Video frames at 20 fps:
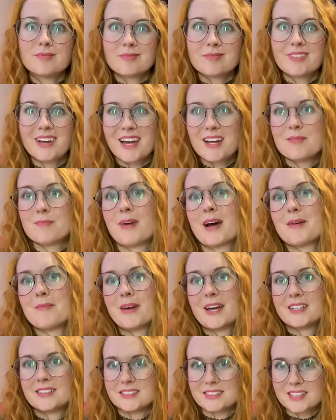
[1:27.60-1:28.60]
in my
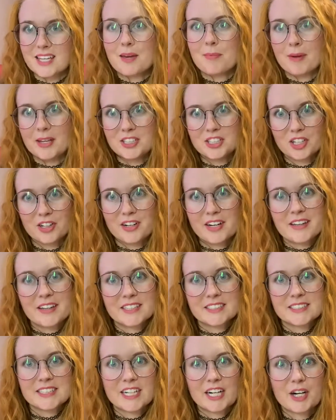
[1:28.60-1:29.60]
mantis keeping journey
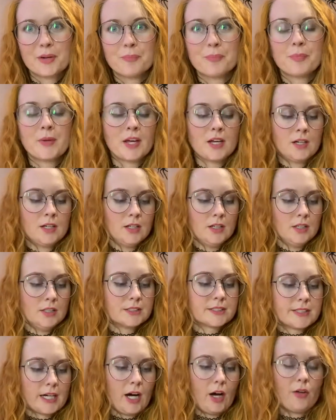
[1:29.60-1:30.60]
this year.
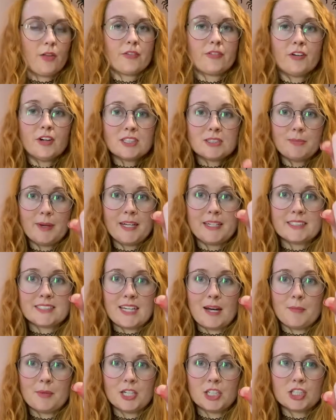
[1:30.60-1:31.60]
So the first mantis
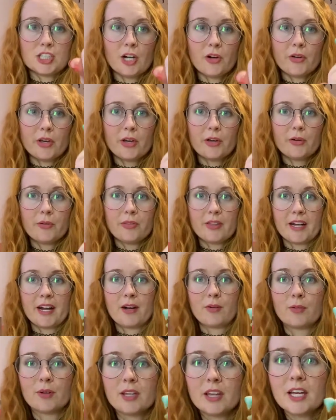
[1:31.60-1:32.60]
I'm going to show you that I
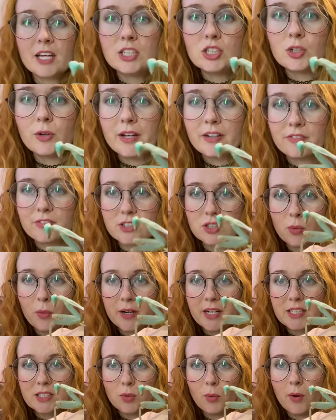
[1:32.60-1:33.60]
really enjoyed for
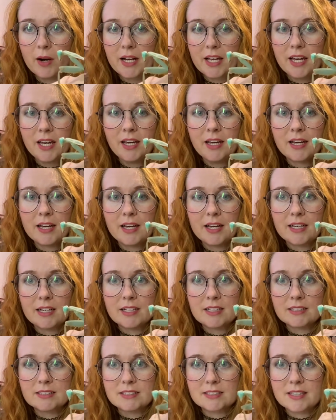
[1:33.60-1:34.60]
twenty twenty
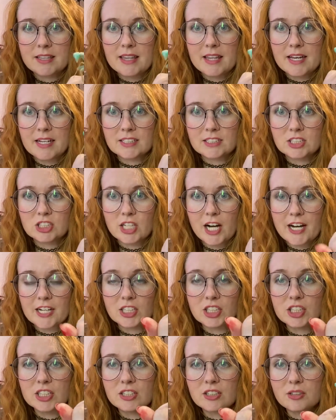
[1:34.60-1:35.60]
is this giant
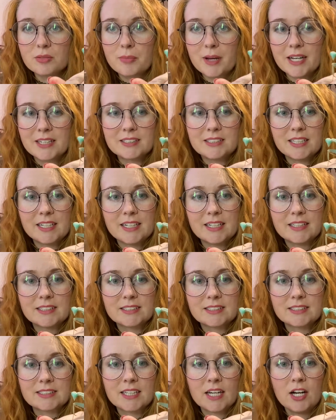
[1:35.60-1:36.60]
shield
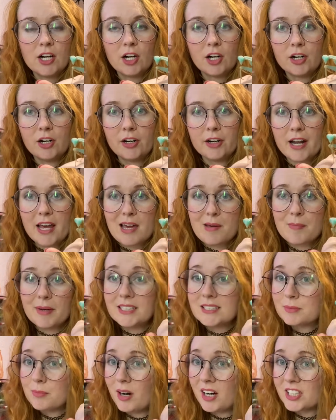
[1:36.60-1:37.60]
mantis. Her name
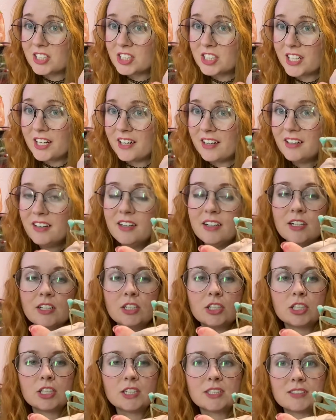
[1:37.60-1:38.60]
is Matcha.
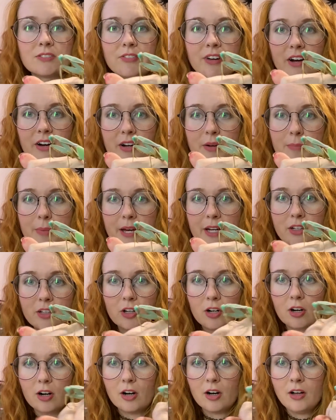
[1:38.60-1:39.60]
She's a very big
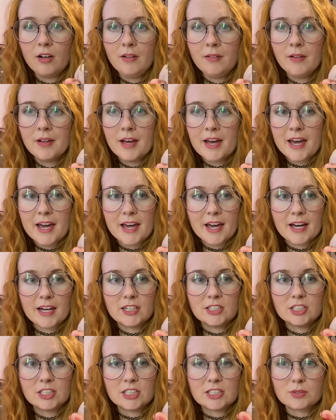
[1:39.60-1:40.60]
girl
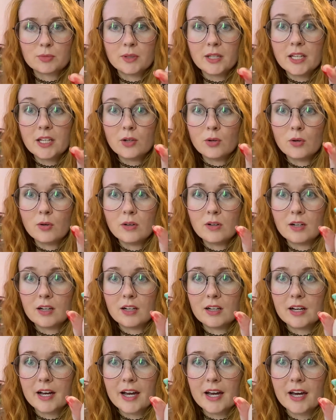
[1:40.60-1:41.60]
and she's really
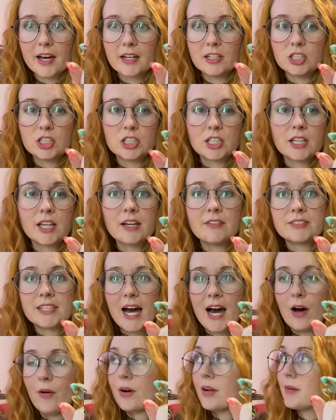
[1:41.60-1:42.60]
cool, and she lives out in